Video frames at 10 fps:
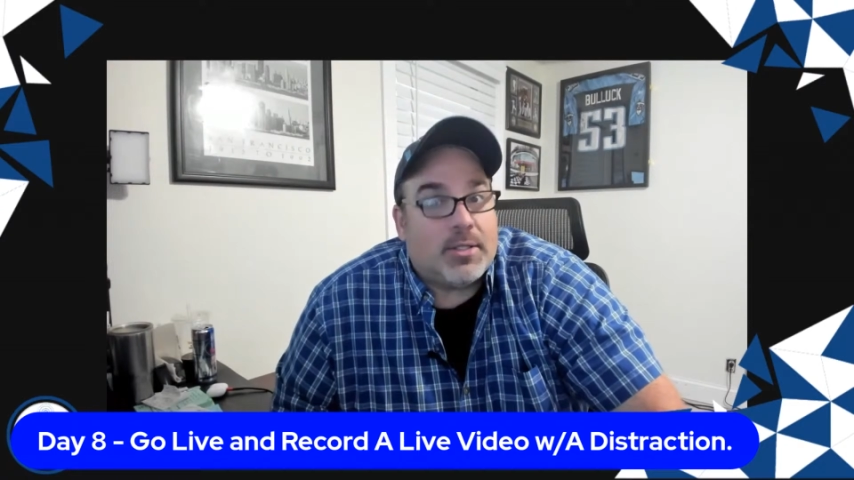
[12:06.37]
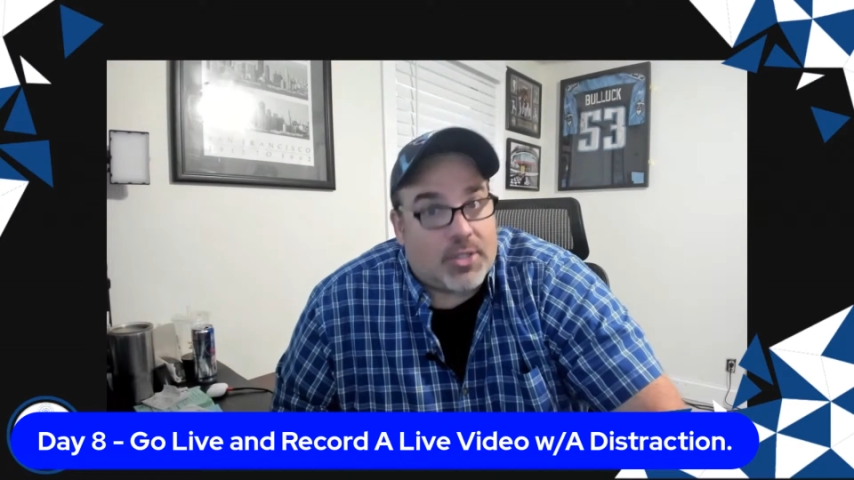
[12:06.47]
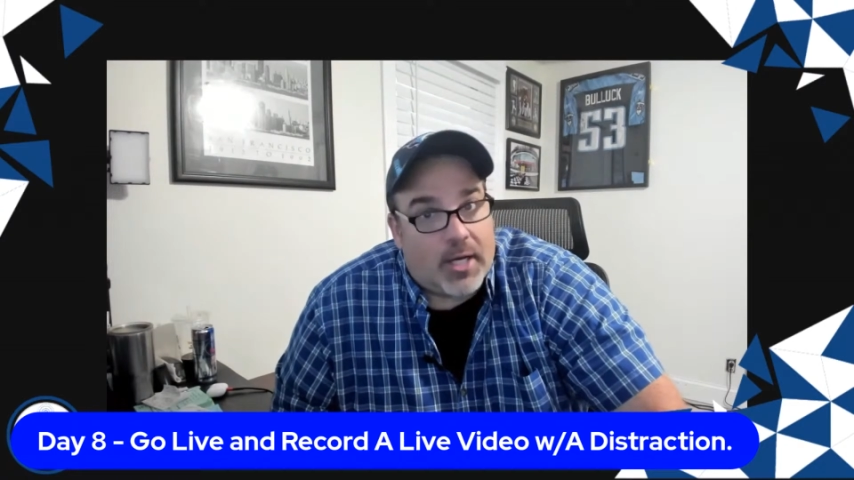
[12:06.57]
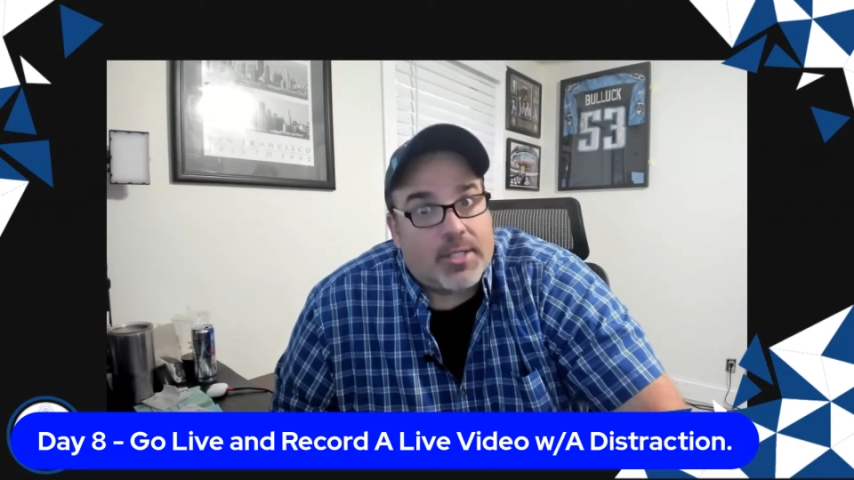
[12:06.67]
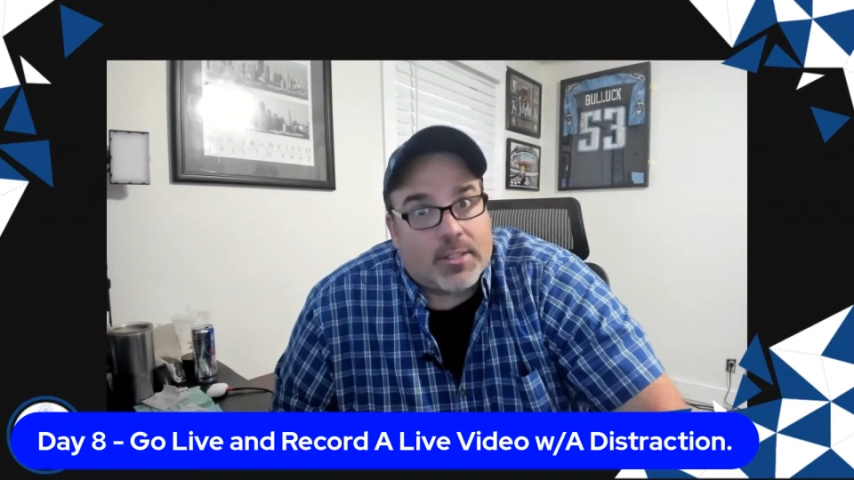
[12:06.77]

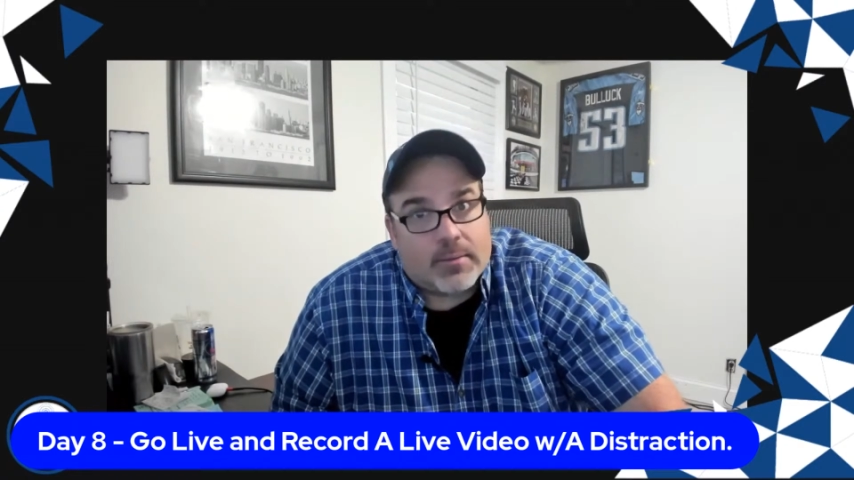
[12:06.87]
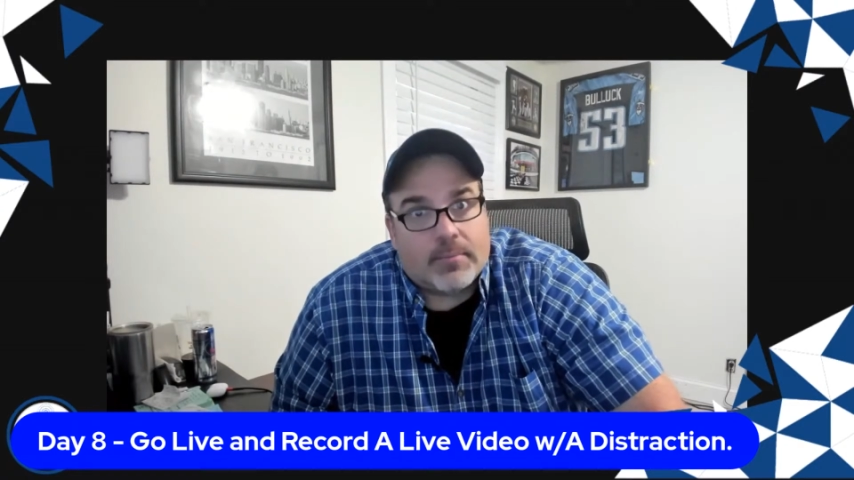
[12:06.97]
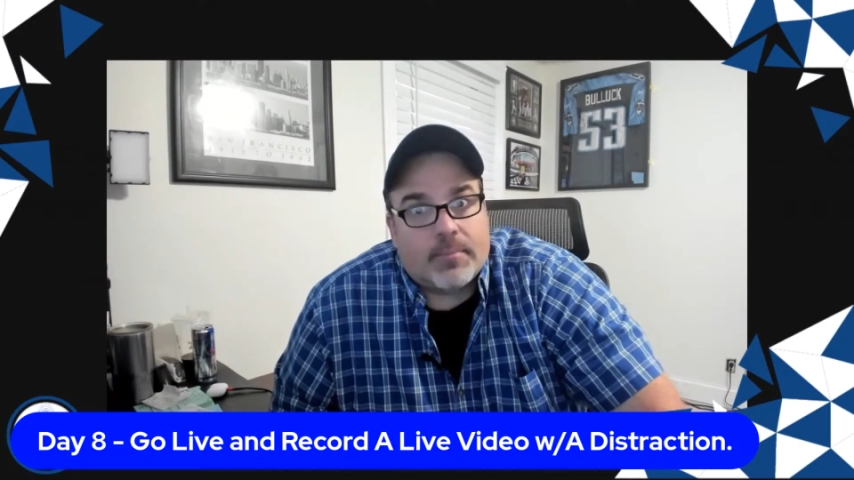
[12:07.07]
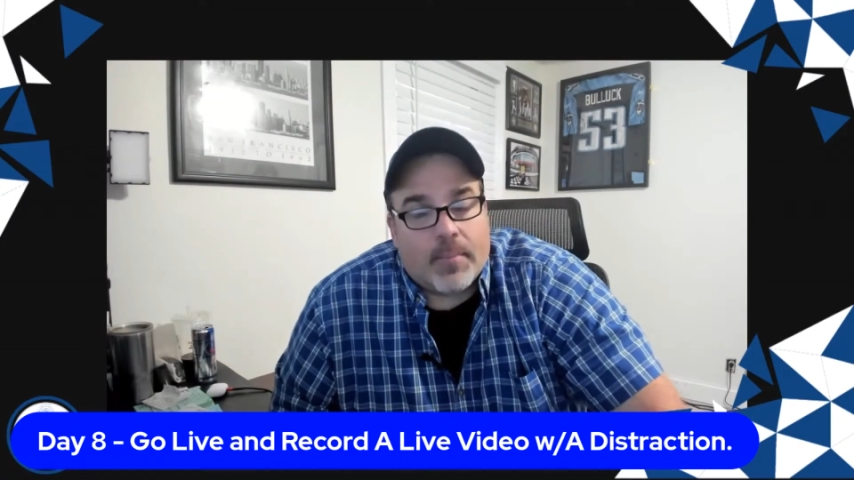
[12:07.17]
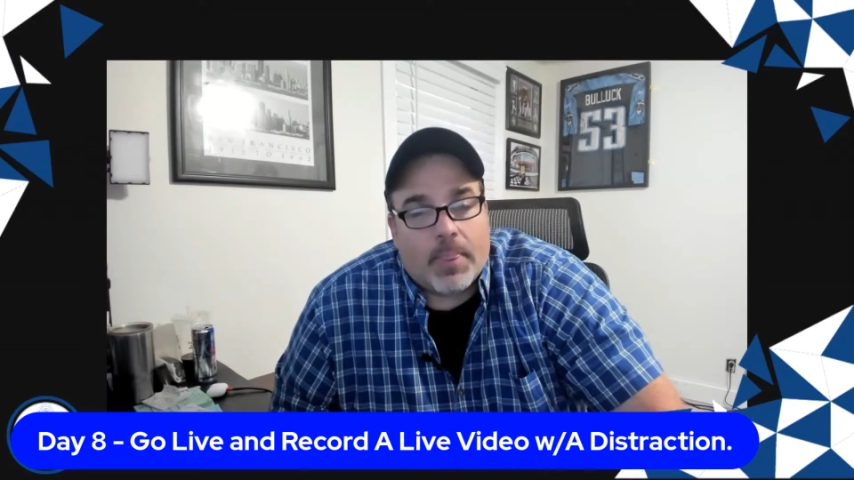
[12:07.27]
changing.
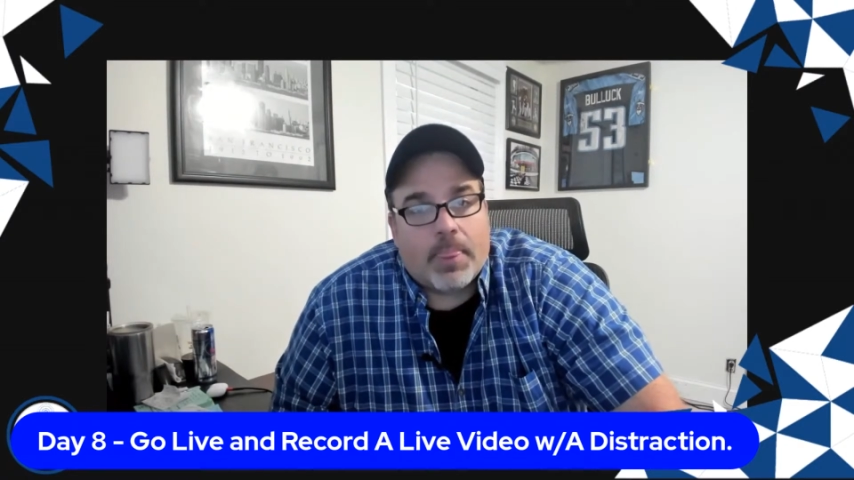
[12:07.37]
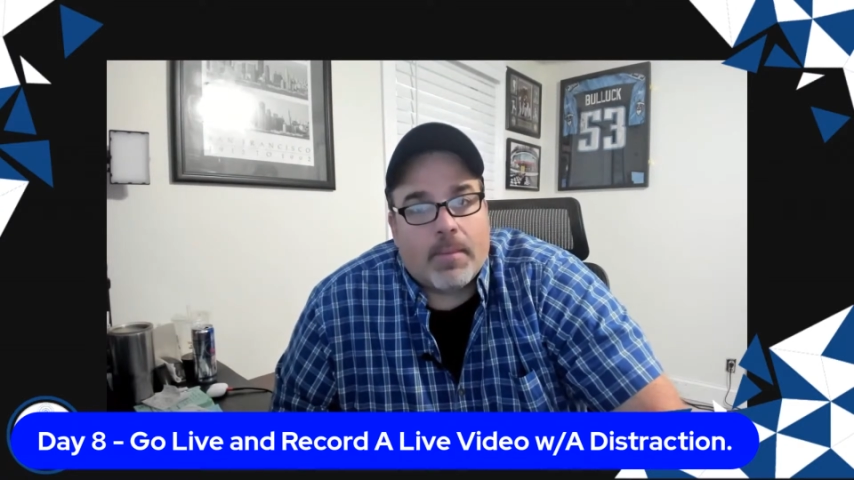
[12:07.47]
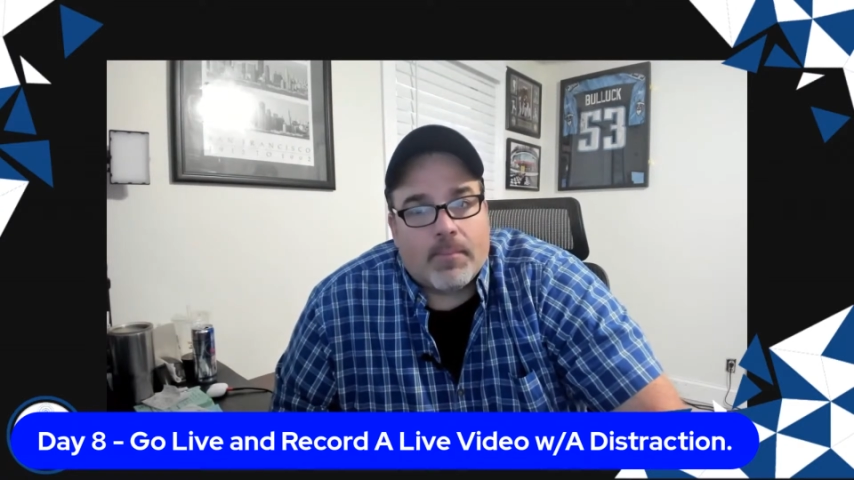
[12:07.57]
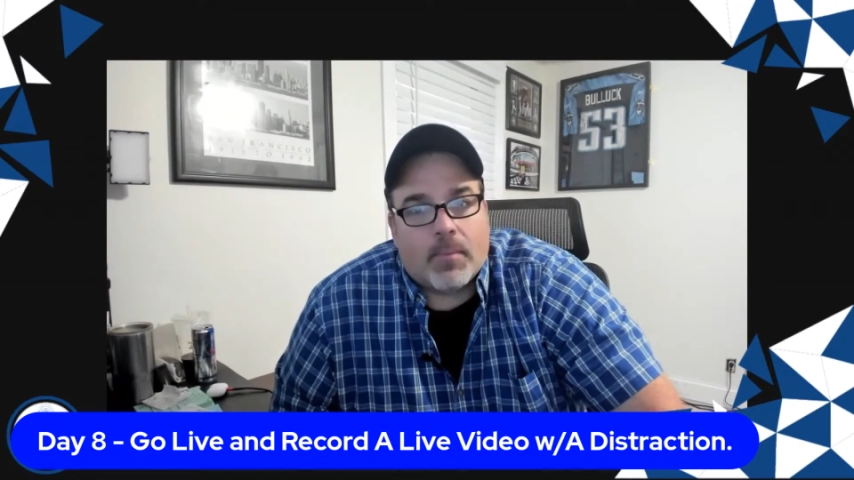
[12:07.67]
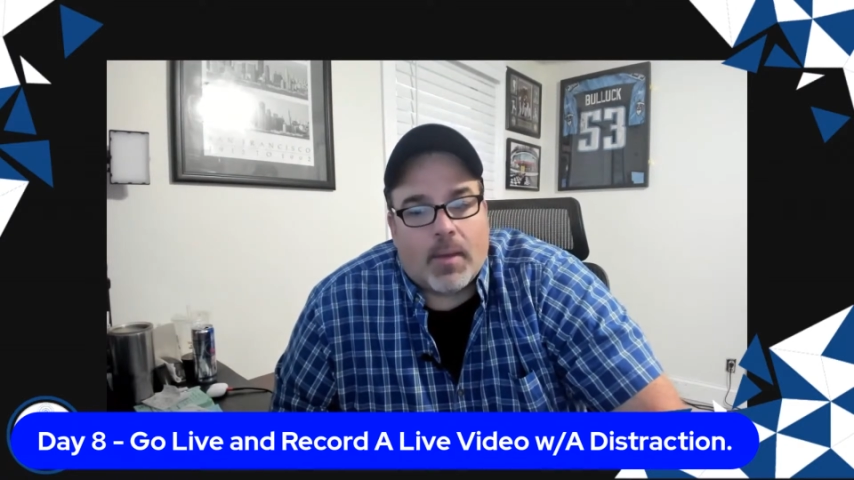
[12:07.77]

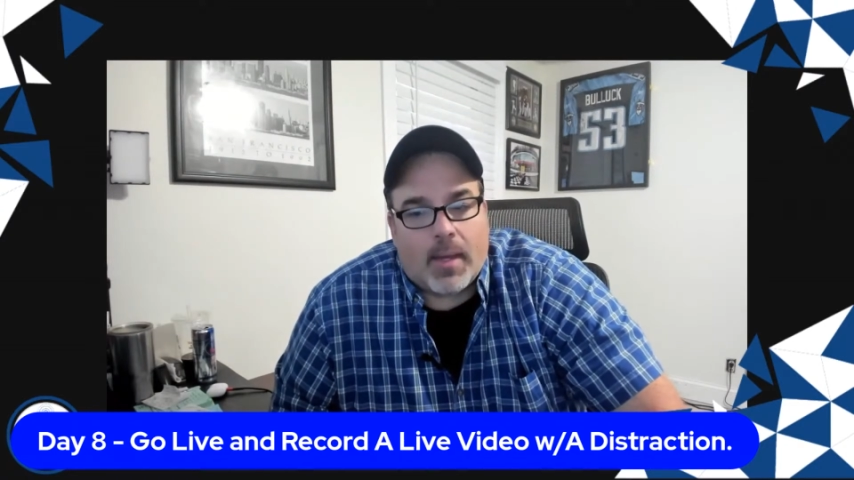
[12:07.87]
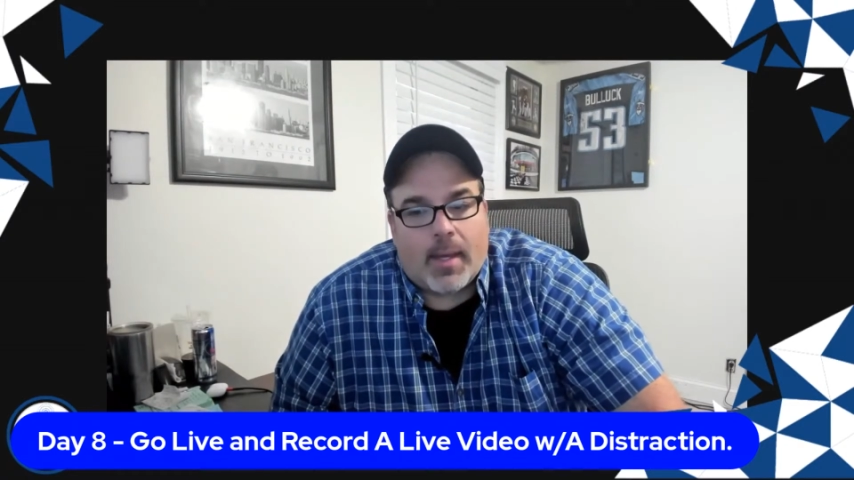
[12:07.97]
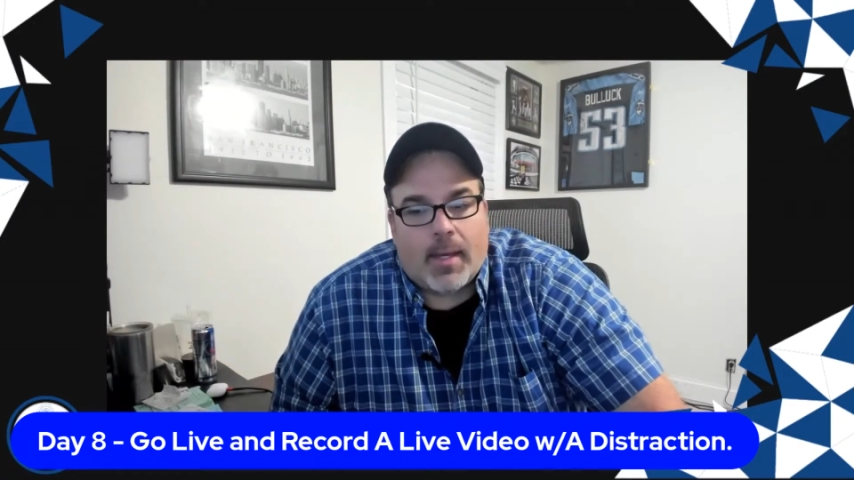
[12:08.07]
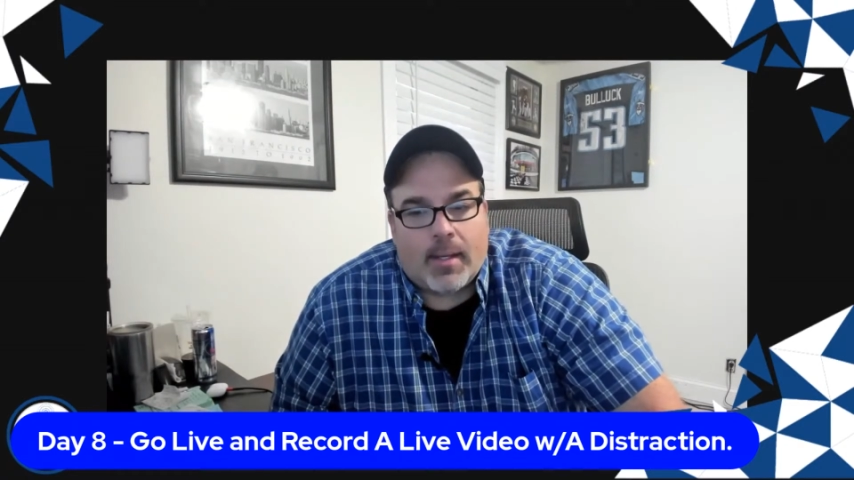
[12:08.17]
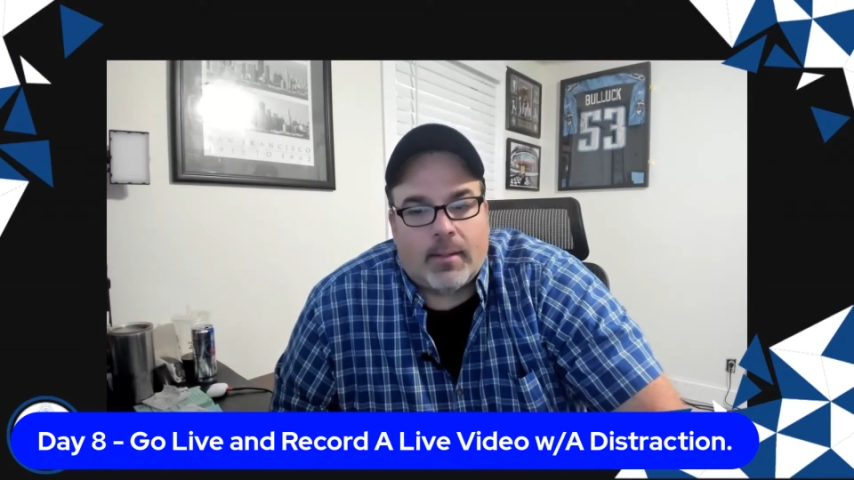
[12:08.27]

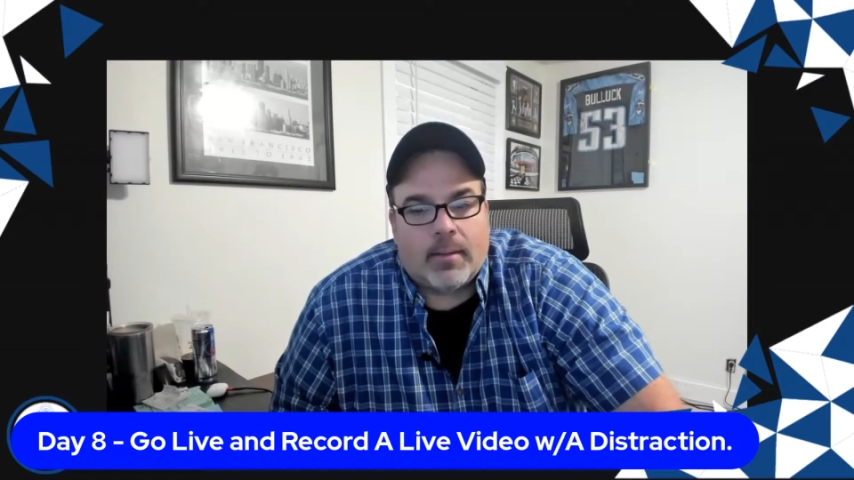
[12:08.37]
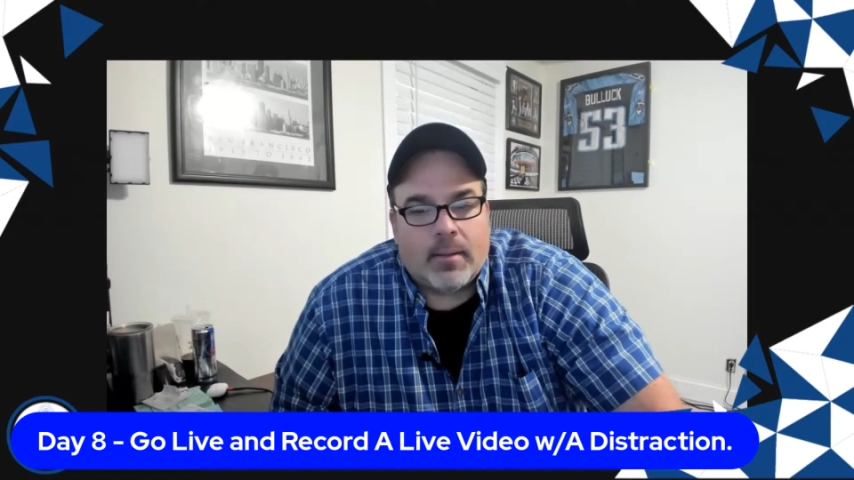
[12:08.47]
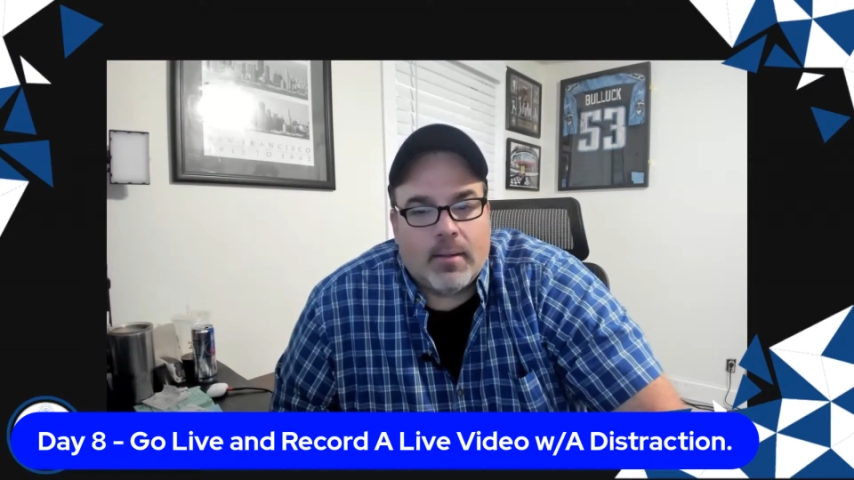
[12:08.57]
And